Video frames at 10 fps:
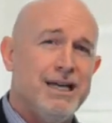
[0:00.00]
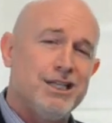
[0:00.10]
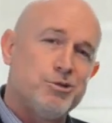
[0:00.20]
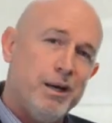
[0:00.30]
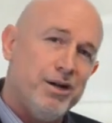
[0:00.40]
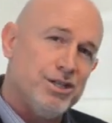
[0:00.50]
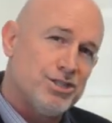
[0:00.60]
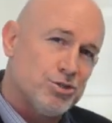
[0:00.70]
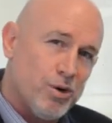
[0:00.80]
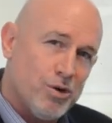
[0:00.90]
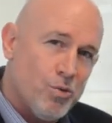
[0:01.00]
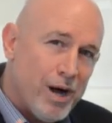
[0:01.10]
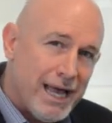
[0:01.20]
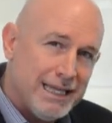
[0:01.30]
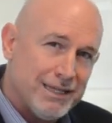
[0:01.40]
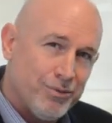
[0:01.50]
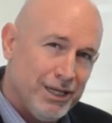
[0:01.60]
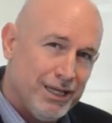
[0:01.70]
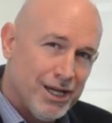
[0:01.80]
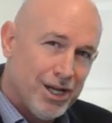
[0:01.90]
Experience is one way that
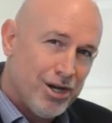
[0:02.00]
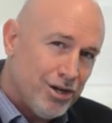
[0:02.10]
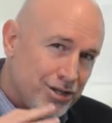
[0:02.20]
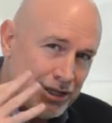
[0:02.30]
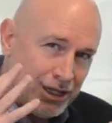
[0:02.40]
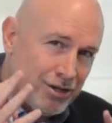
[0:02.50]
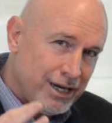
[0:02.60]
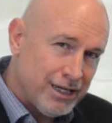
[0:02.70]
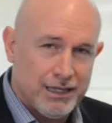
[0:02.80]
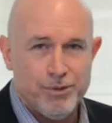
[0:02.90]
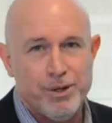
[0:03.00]
we learn to think critically,